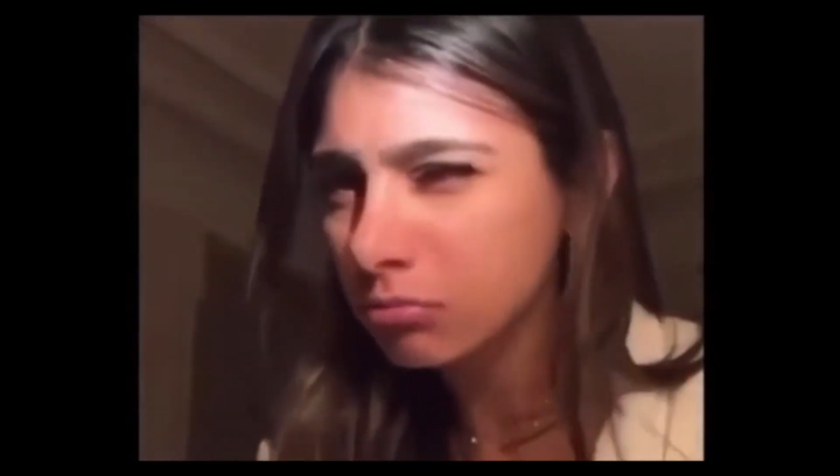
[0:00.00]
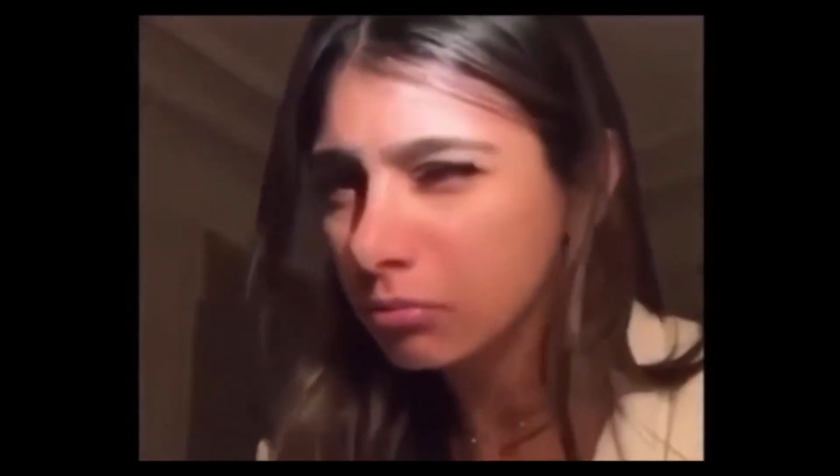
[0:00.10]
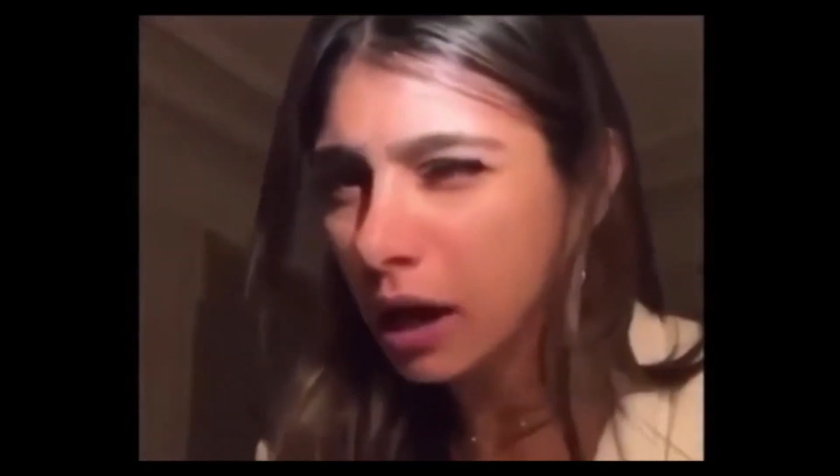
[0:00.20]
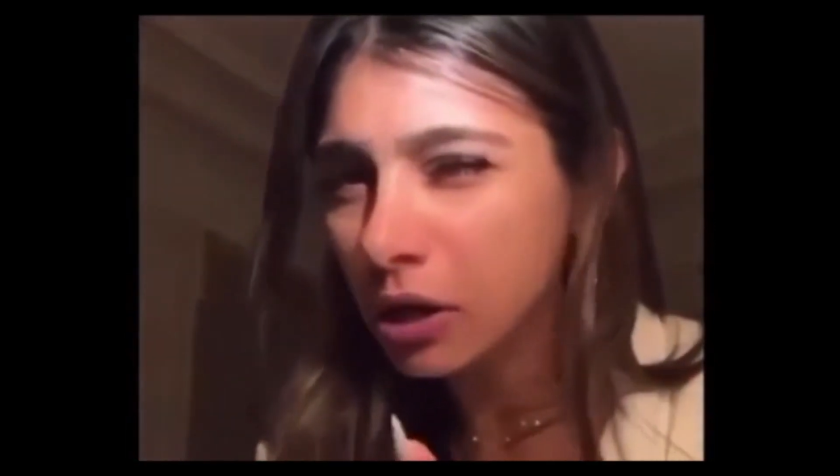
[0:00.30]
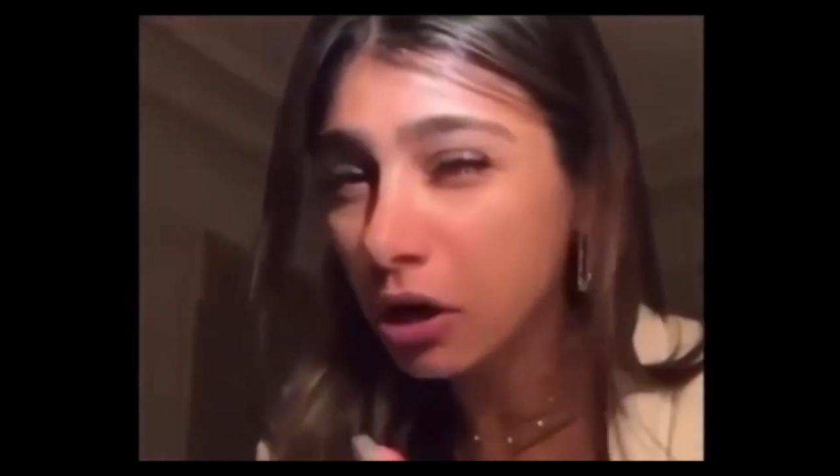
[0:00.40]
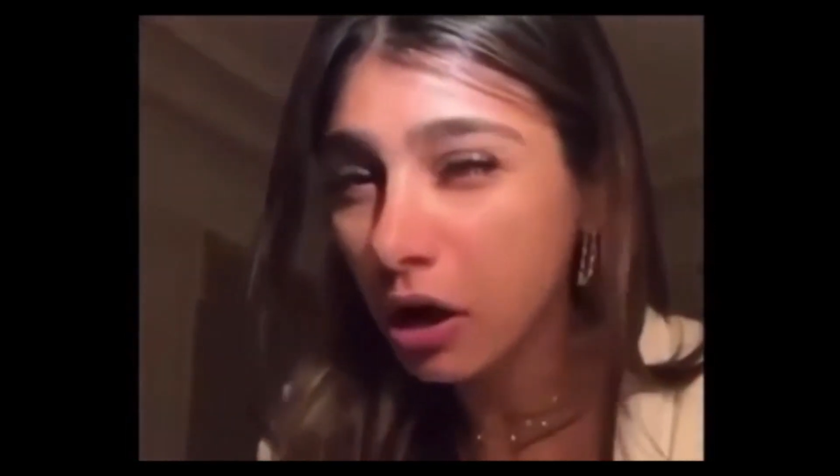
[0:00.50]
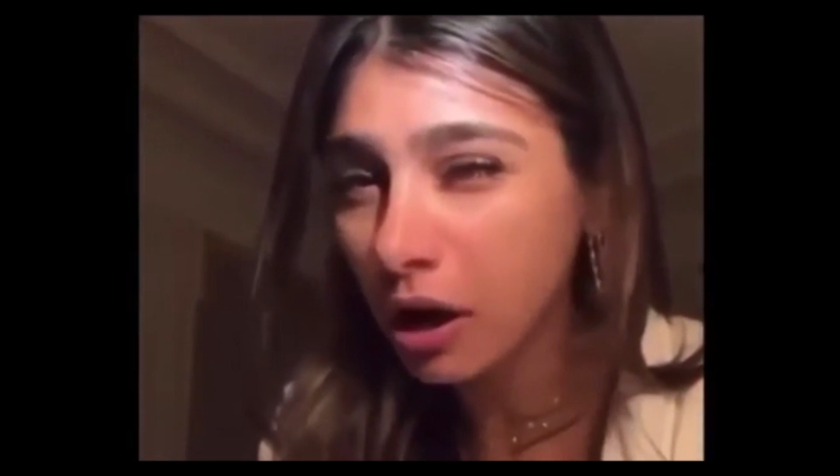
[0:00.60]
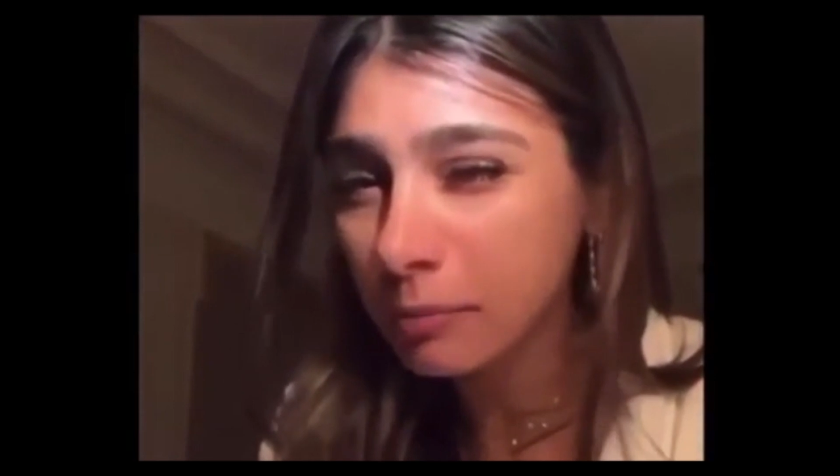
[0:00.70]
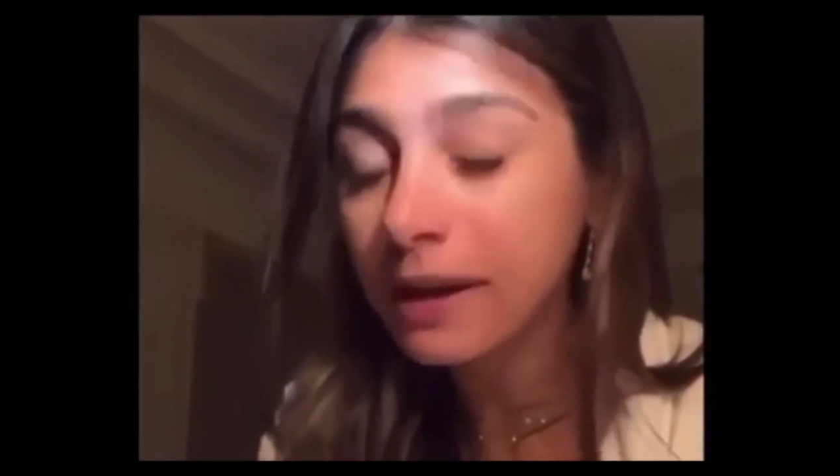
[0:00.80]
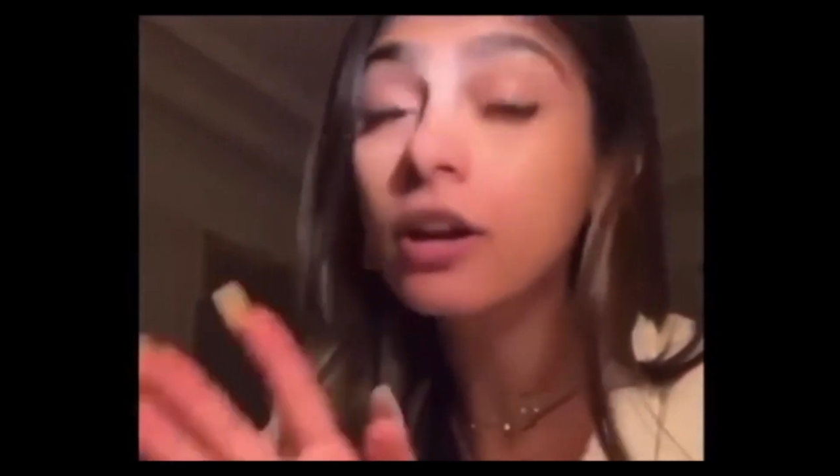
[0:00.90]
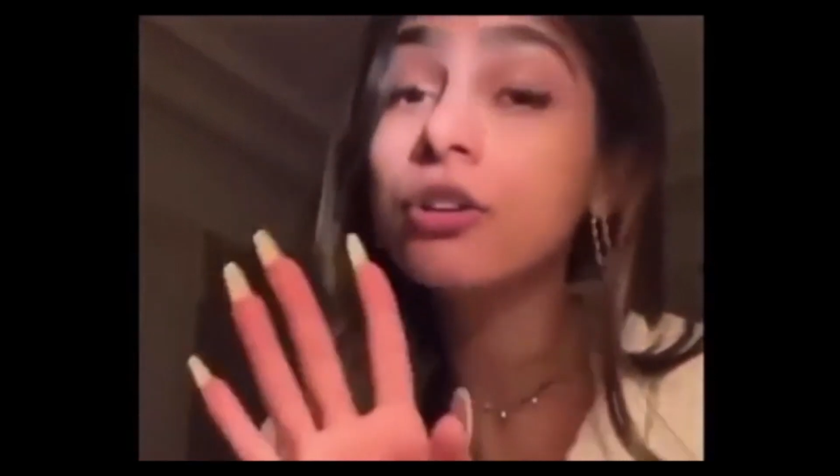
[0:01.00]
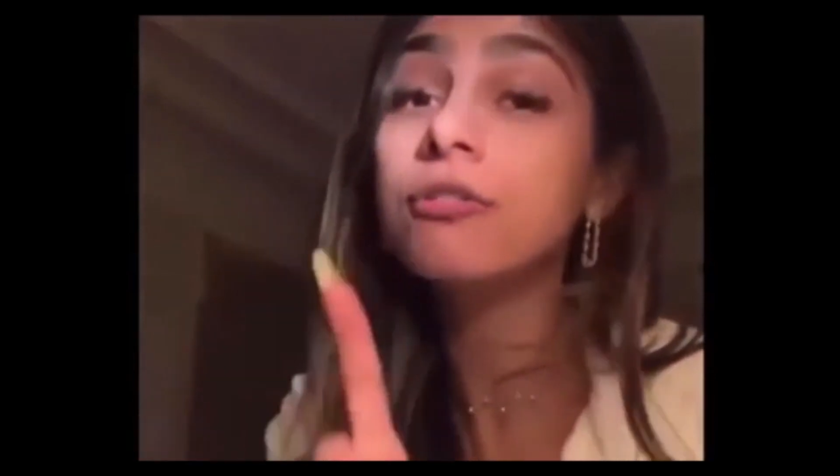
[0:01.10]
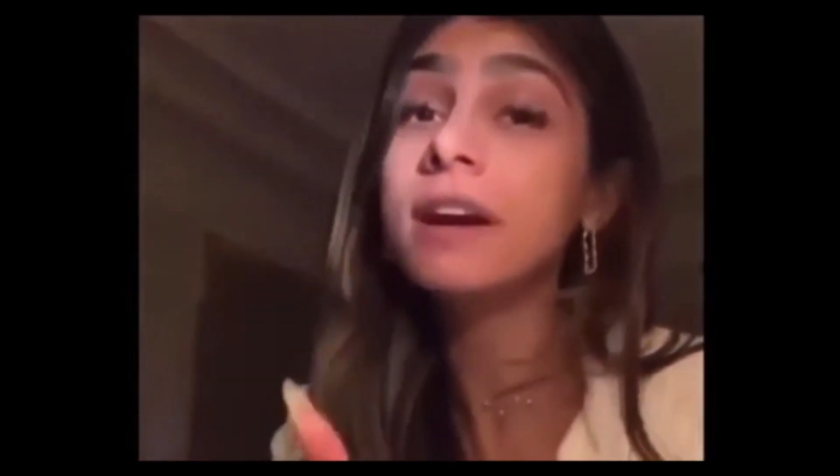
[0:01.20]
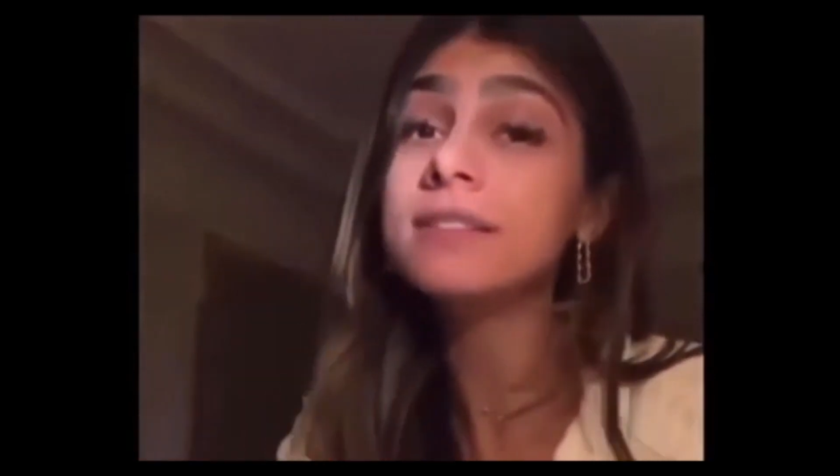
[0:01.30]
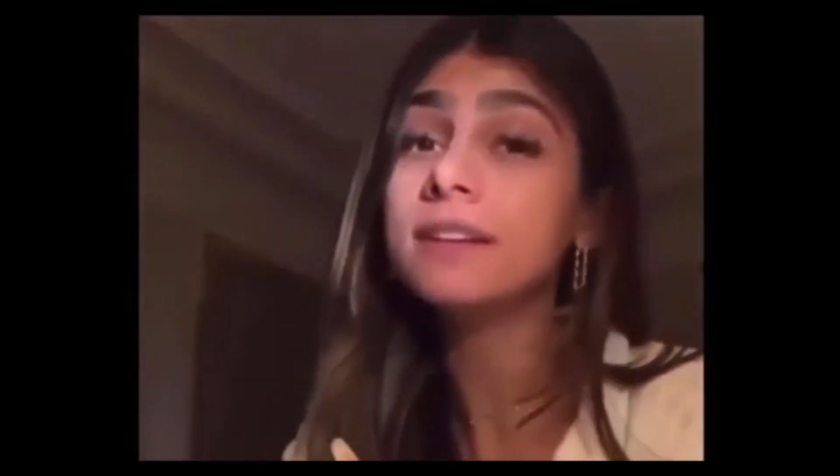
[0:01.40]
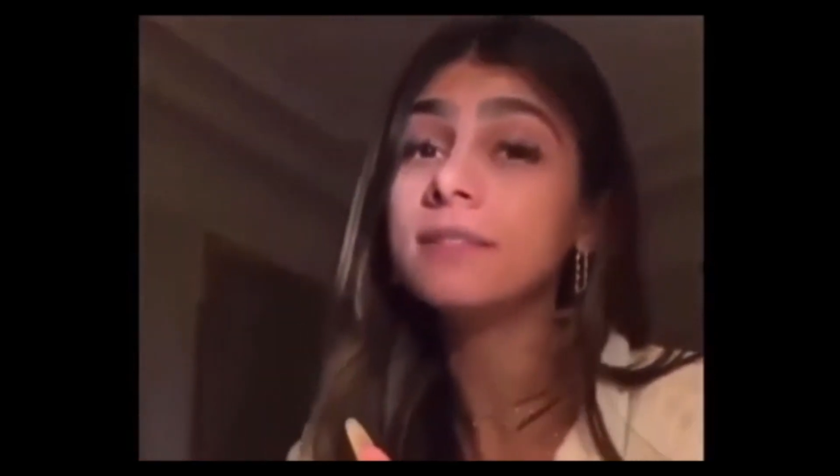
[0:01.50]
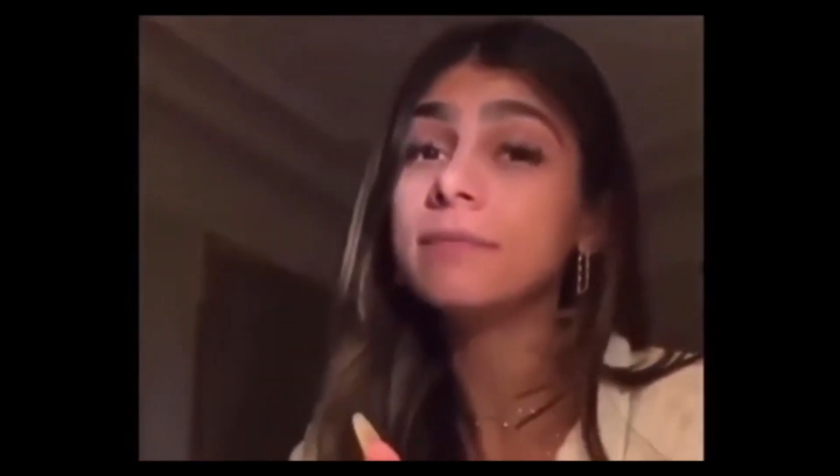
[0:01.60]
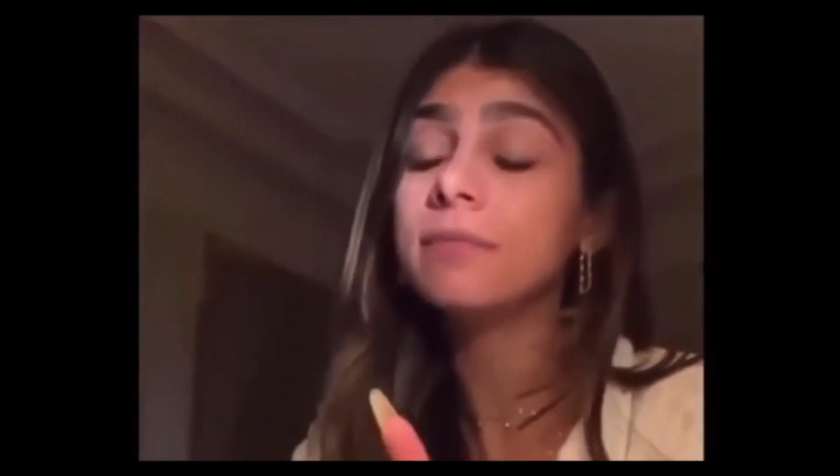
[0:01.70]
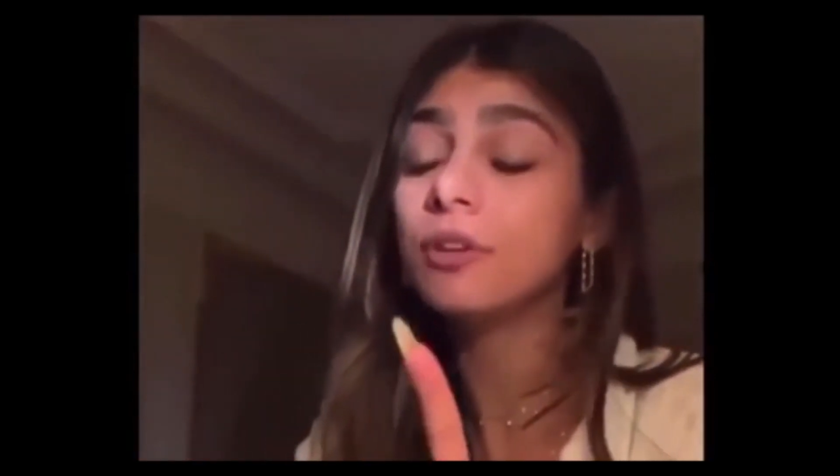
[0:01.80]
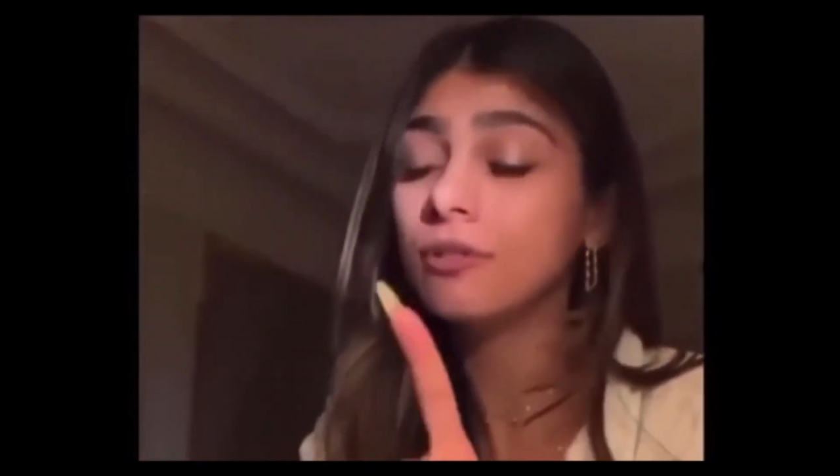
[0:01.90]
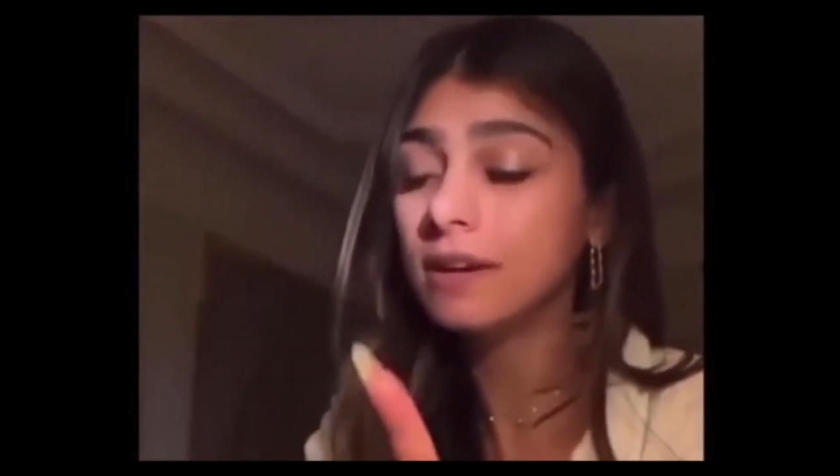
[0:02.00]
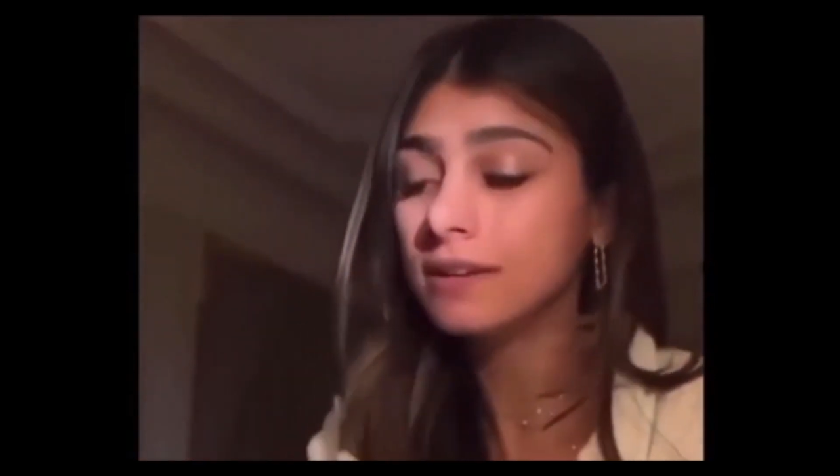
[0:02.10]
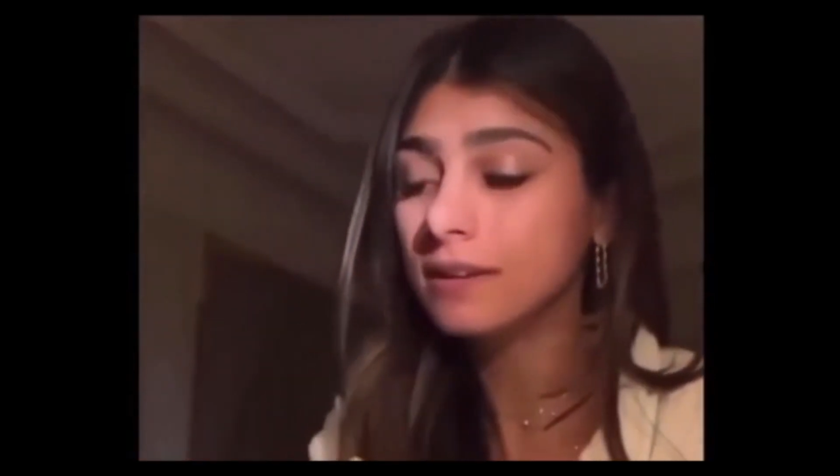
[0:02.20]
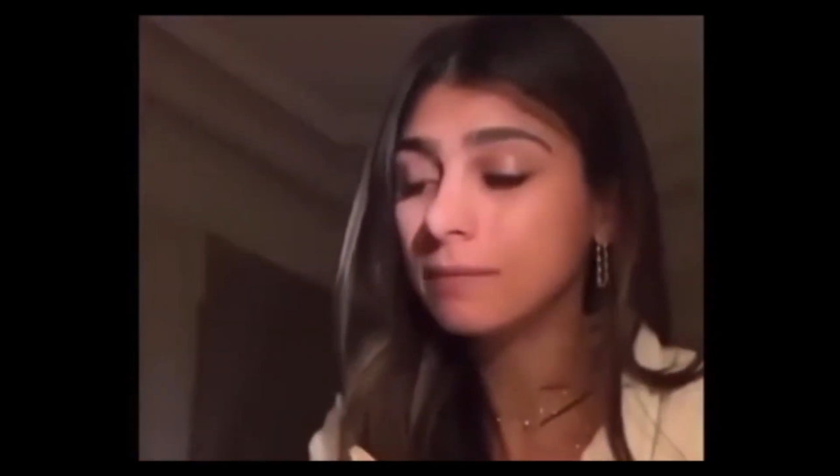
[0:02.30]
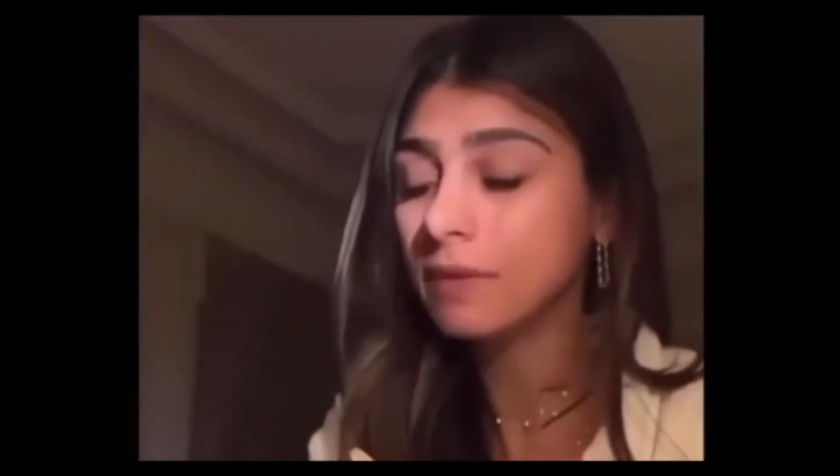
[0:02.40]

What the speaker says: and not gotten me? Granted,